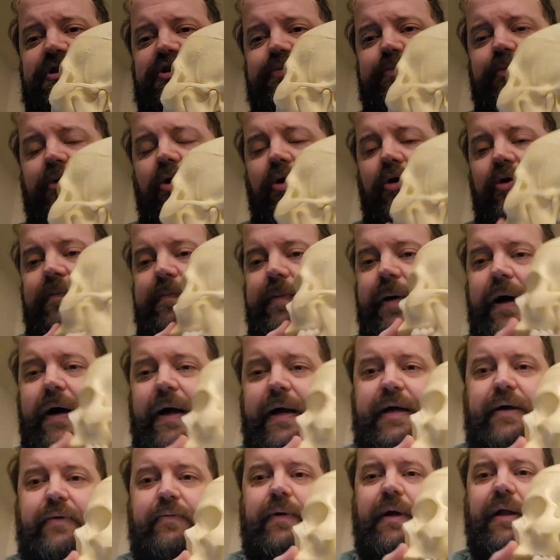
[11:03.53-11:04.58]
smaller
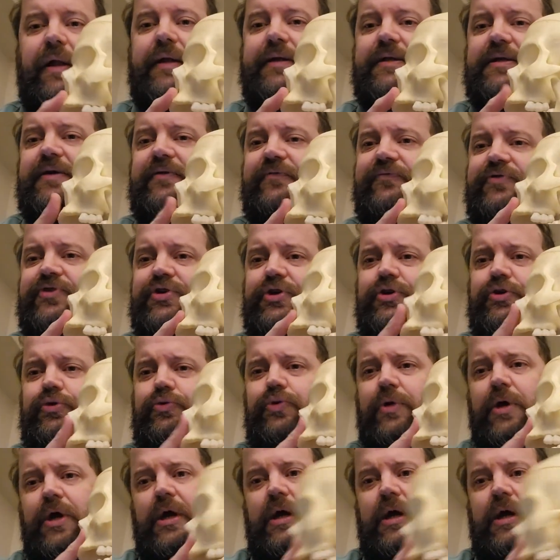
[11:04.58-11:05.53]
body relative to